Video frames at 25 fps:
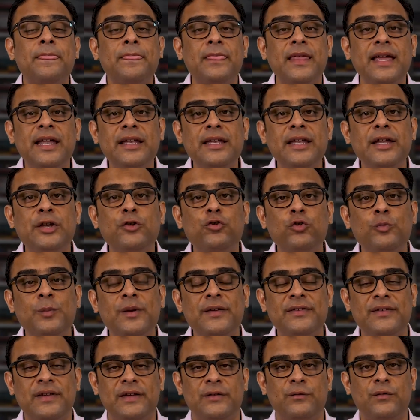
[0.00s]
they need to be
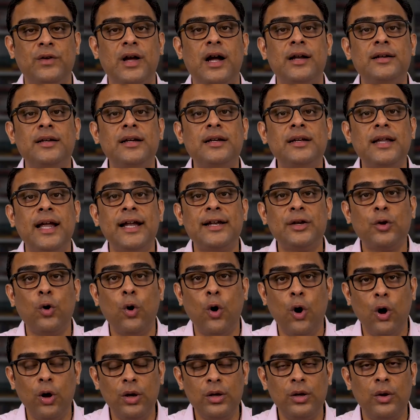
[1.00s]
safeguarded at
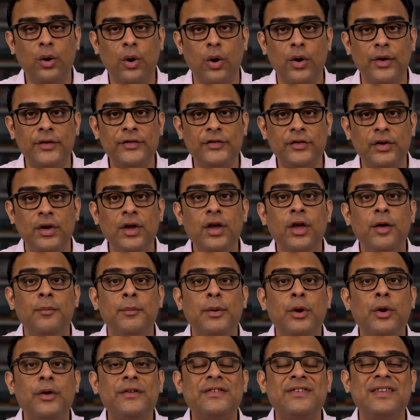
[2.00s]
all costs
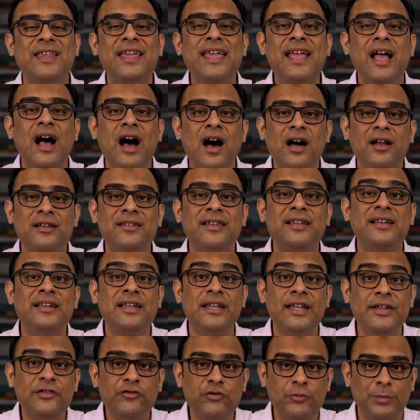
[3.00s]
because they are the
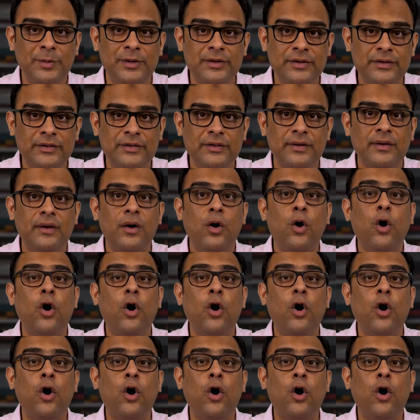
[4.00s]
linchpins